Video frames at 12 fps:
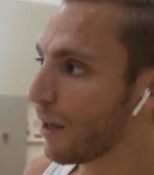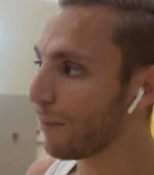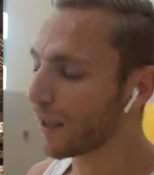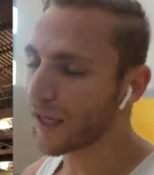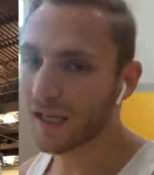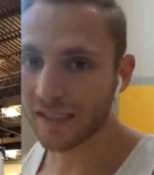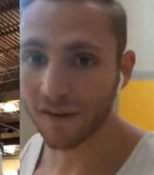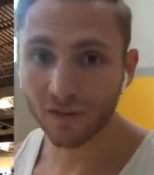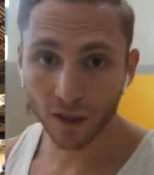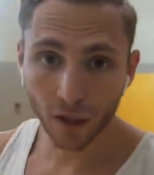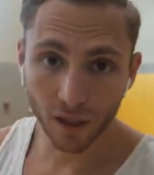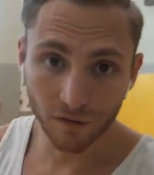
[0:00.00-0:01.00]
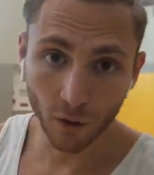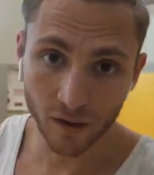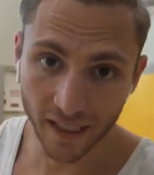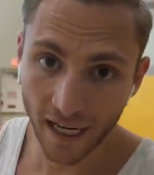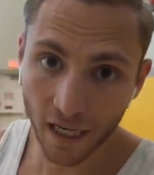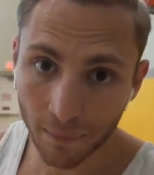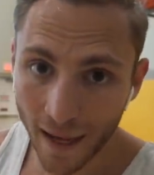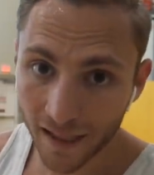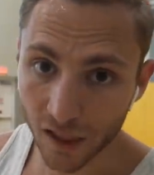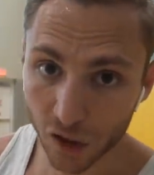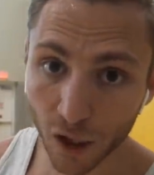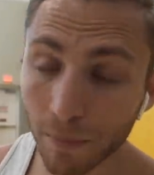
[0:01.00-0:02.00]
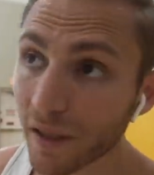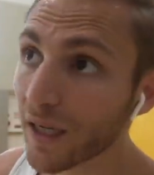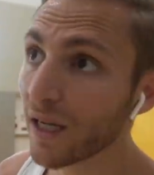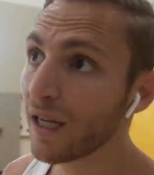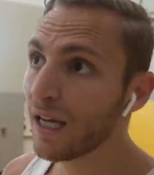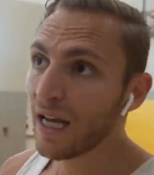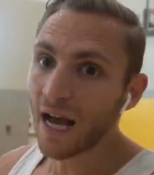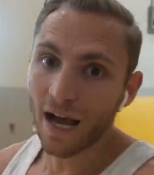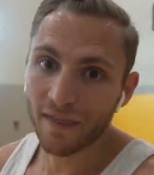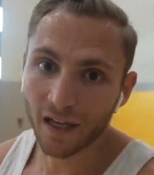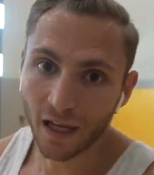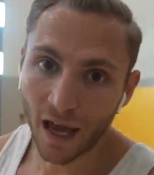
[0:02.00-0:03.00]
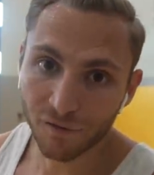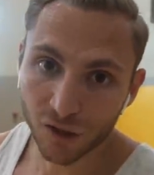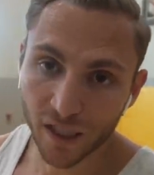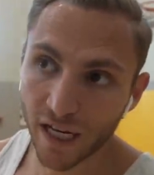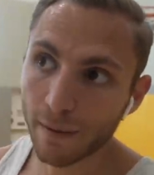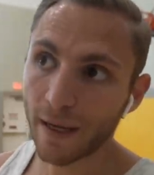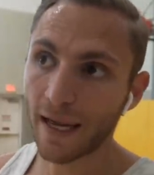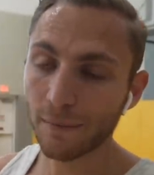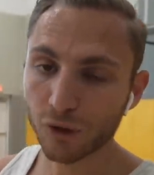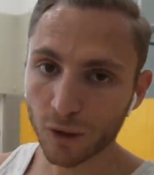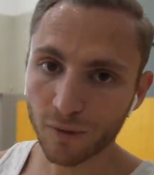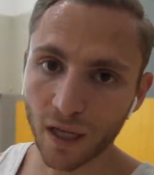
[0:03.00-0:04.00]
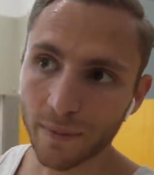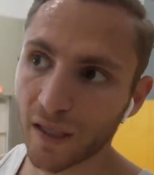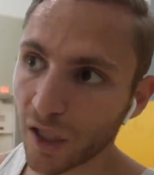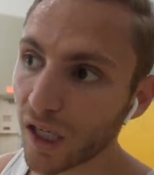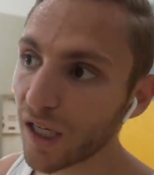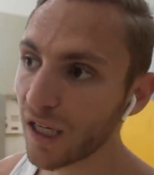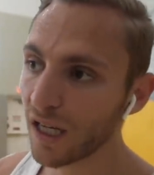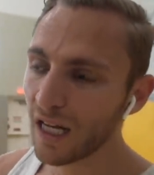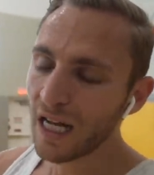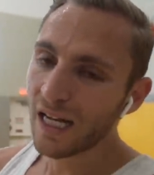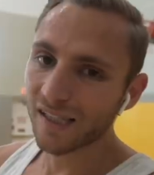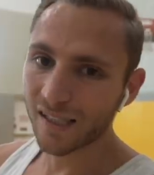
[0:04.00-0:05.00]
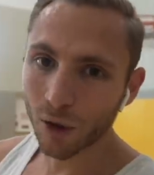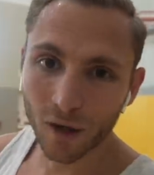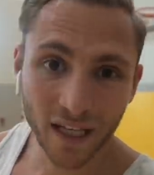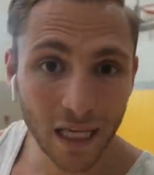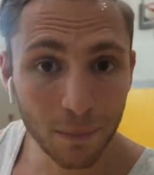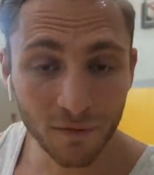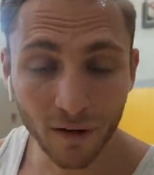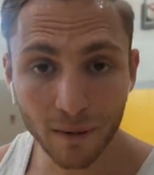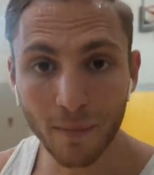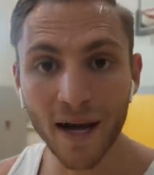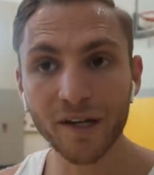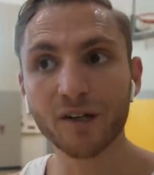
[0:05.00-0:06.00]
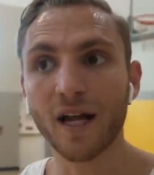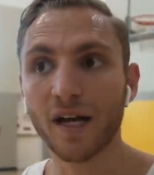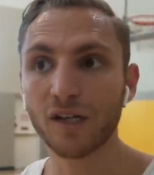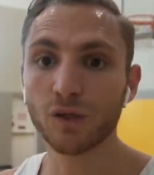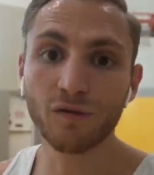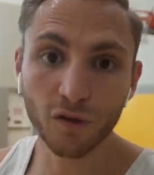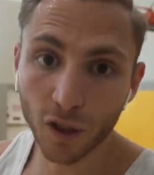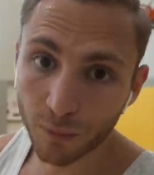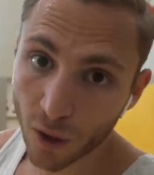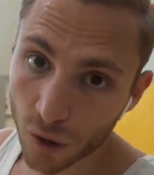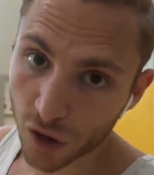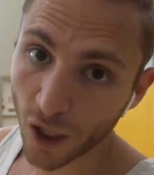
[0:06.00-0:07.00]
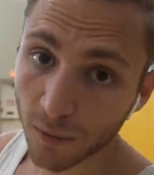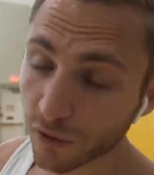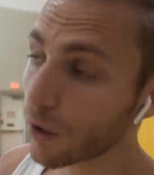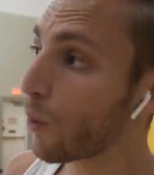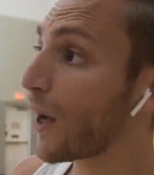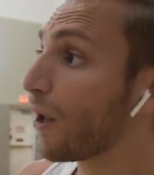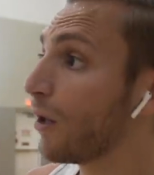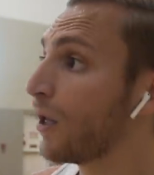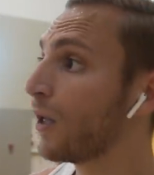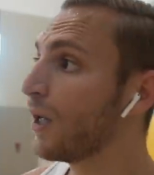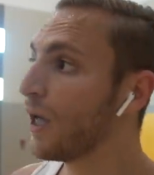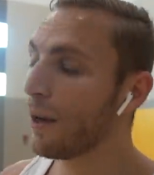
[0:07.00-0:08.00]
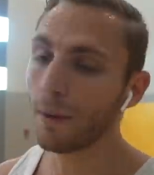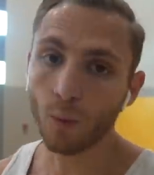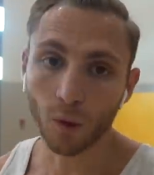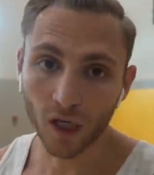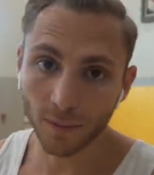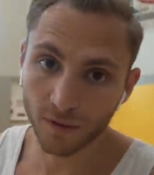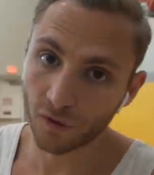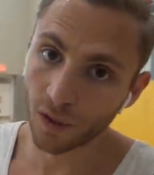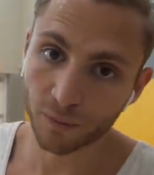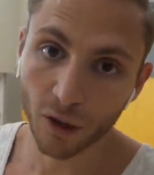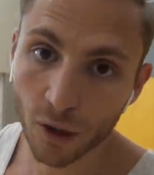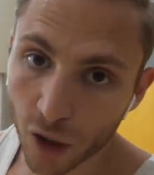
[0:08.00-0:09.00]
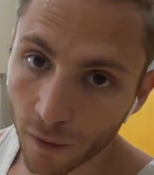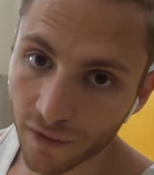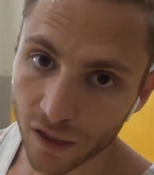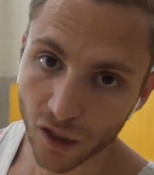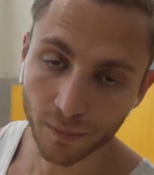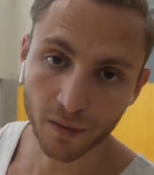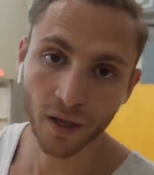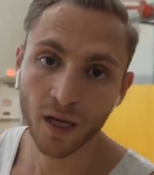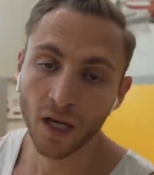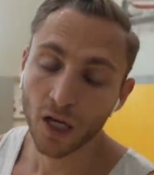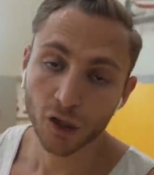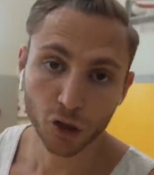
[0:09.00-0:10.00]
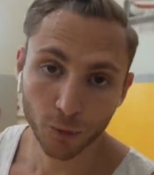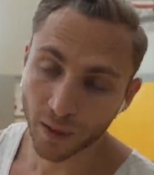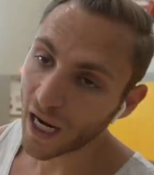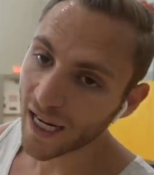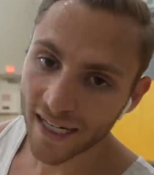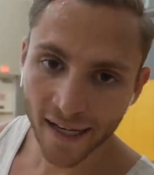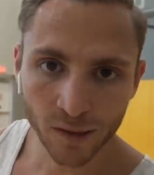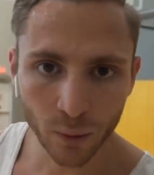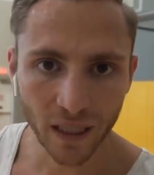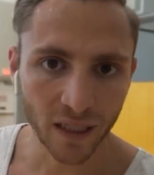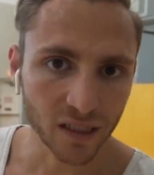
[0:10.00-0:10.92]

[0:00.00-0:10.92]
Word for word: But uh, definitely looking forward to getting back to jumping. I think after today, my hamstring will probably be good. Still gonna keep it very minor, not gonna do full approach jumps for a while, but work up to full approach, hopefully jump super high next week.